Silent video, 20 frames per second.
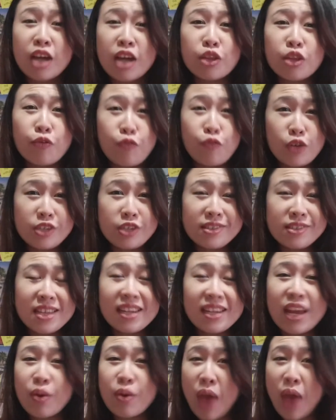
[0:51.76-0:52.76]
The first thing
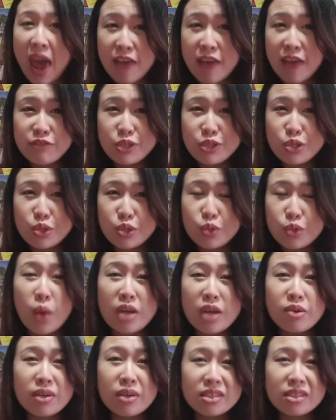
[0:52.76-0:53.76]
that you have to do
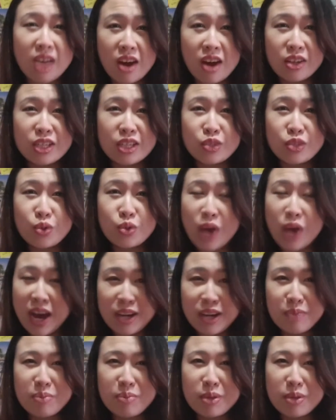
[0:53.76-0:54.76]
when you are talking to
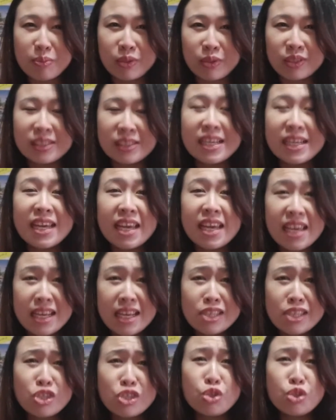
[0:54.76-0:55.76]
other people
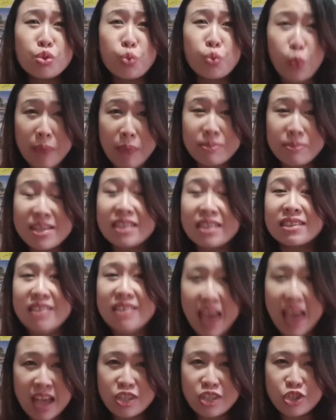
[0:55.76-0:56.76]
is to grab their
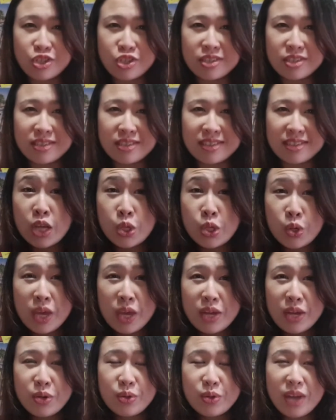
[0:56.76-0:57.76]
attention. You
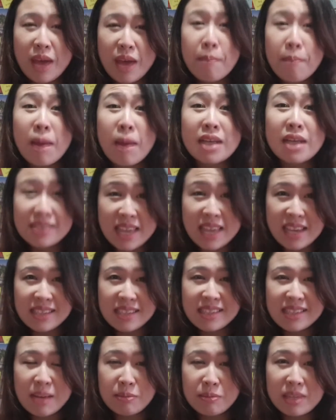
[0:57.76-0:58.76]
can do that by saying
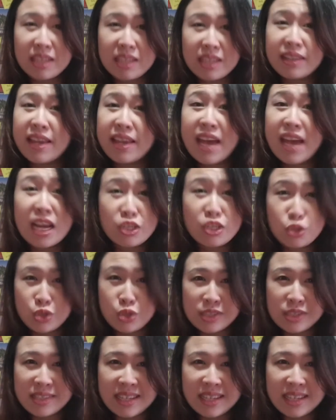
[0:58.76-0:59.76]
something they are
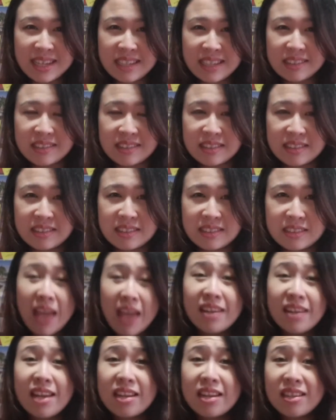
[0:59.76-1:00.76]
interested in.
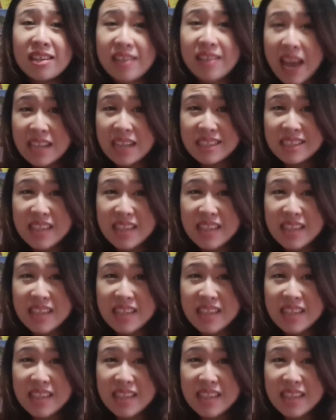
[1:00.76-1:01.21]
And then the next